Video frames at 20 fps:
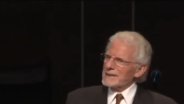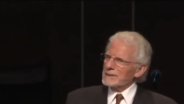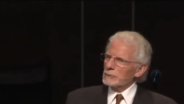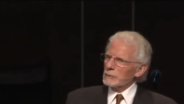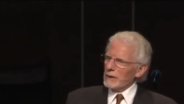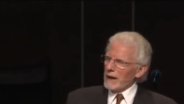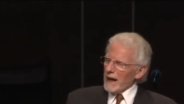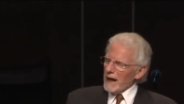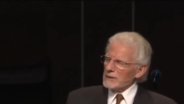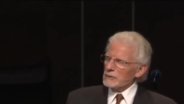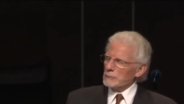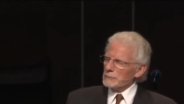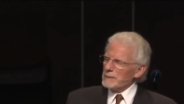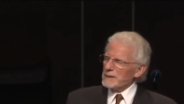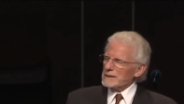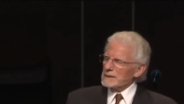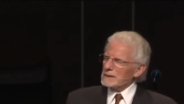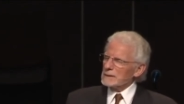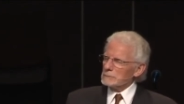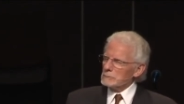grasp
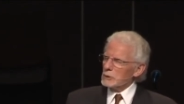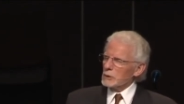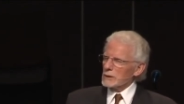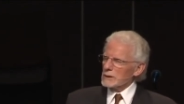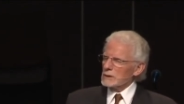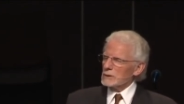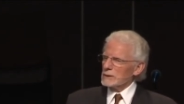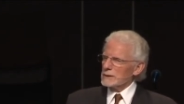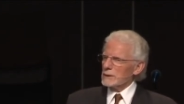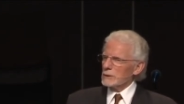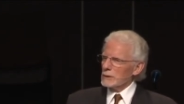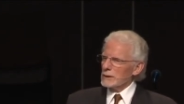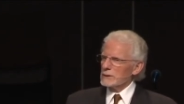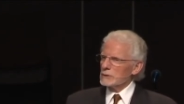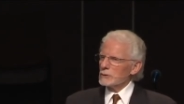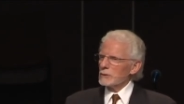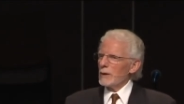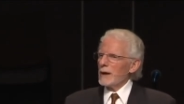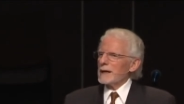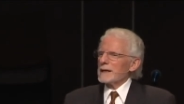it more clearly
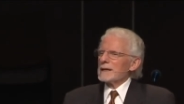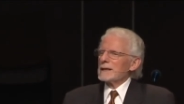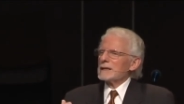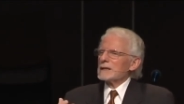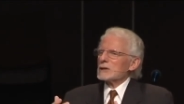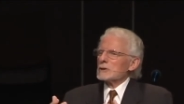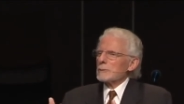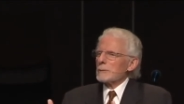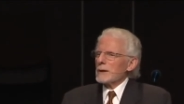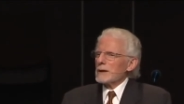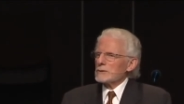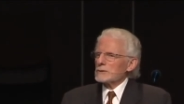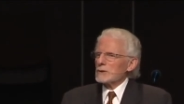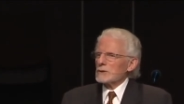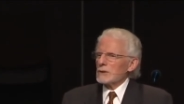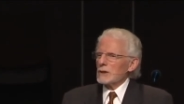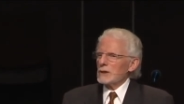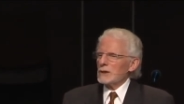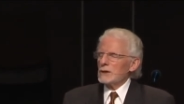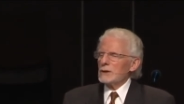so I can express
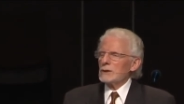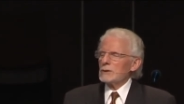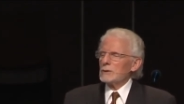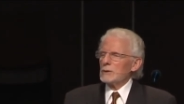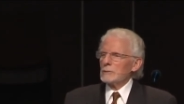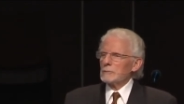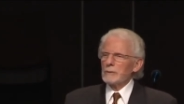it to you.